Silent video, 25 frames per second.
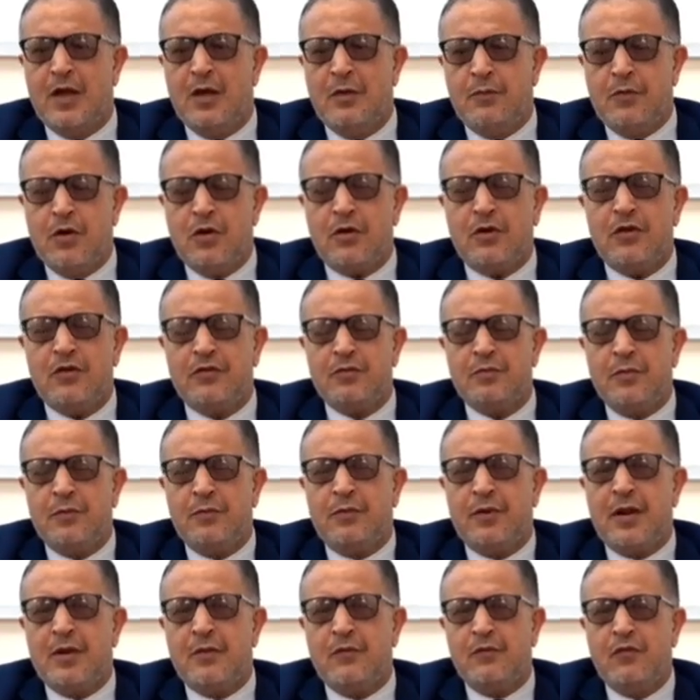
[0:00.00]
Mucous
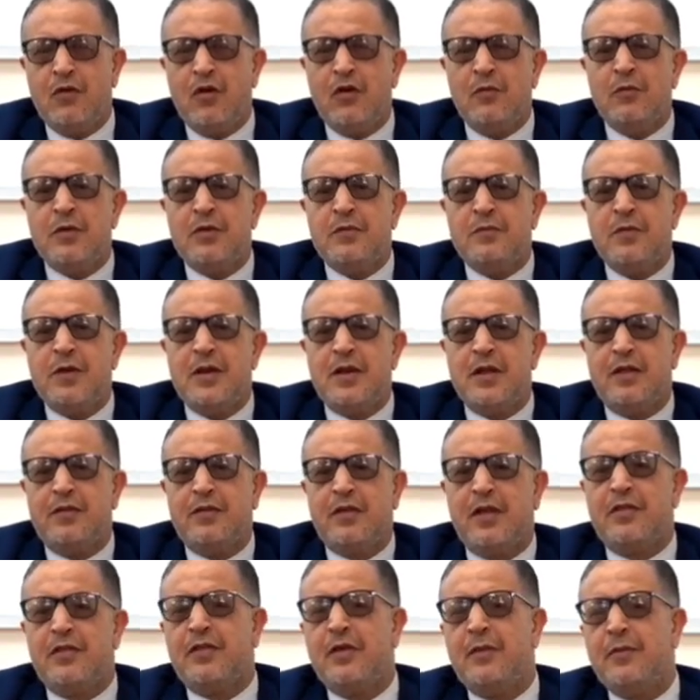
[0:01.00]
membrane involvement meaning
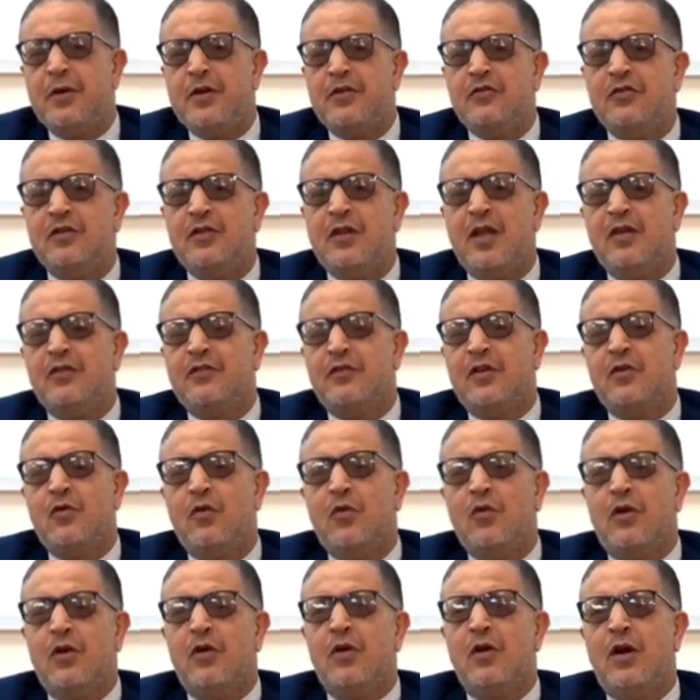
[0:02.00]
that the patient has an
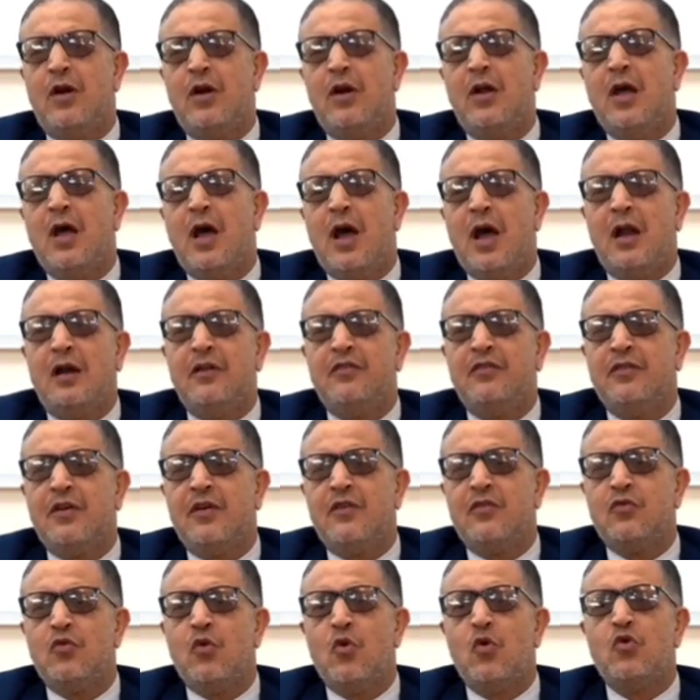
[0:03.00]
oral ulcer
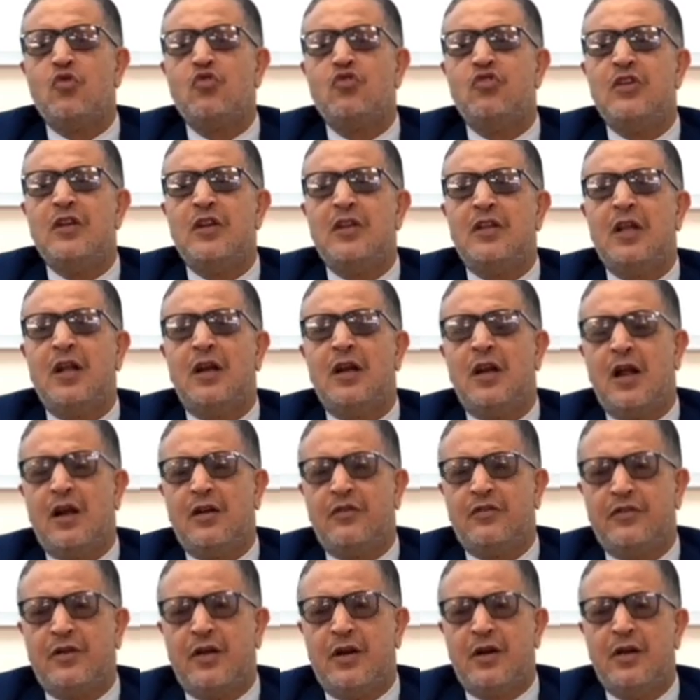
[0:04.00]
or genital
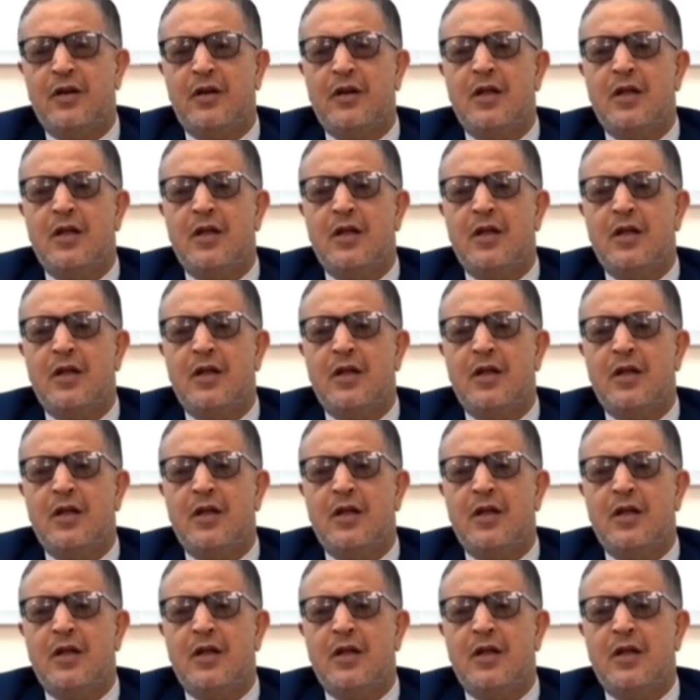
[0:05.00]
ulcer.